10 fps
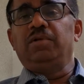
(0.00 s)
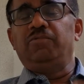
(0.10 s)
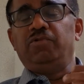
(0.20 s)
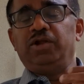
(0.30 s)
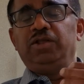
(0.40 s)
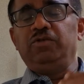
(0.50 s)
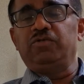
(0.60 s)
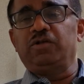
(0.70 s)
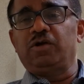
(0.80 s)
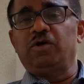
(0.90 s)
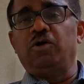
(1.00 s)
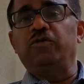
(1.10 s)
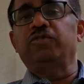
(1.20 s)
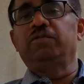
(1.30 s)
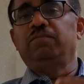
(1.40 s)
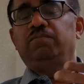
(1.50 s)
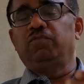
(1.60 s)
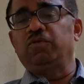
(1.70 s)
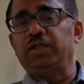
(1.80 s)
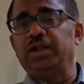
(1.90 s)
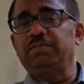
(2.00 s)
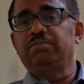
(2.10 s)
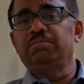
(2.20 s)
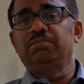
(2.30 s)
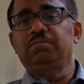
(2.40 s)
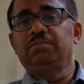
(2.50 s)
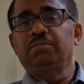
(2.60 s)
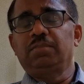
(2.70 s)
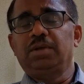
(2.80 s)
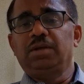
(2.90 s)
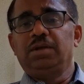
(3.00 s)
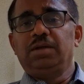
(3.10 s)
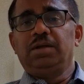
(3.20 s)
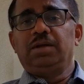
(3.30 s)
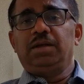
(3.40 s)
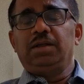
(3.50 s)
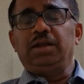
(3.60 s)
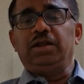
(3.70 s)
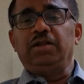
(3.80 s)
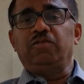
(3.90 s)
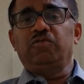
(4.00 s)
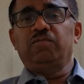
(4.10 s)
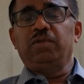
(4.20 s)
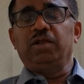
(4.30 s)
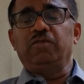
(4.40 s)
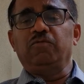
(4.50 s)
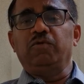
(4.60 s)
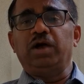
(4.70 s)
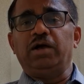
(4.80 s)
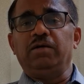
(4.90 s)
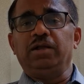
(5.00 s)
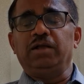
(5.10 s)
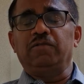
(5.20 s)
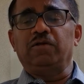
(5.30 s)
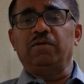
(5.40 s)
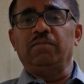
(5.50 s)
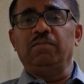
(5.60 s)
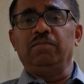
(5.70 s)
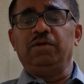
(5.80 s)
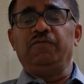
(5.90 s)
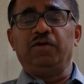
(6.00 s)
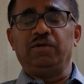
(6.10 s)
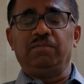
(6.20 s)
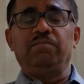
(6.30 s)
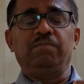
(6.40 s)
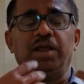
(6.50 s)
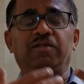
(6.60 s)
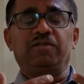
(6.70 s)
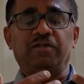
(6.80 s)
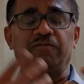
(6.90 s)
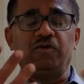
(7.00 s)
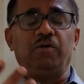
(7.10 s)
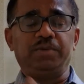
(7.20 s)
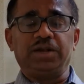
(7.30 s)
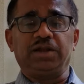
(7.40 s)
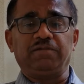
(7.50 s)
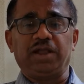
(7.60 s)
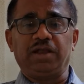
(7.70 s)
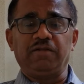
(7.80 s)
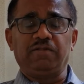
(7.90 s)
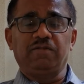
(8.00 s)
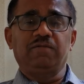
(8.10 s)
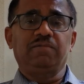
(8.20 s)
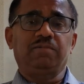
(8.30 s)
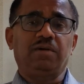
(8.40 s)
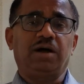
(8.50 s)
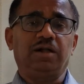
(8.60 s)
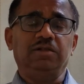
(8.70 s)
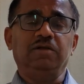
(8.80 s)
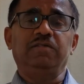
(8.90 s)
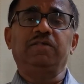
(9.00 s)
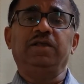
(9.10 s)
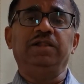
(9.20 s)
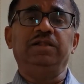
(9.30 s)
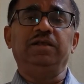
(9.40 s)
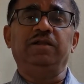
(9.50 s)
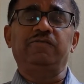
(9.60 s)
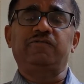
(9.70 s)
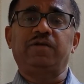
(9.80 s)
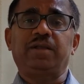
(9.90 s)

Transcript: Reduce the cost so that it gets a different, makes itself competitive against others in the industry.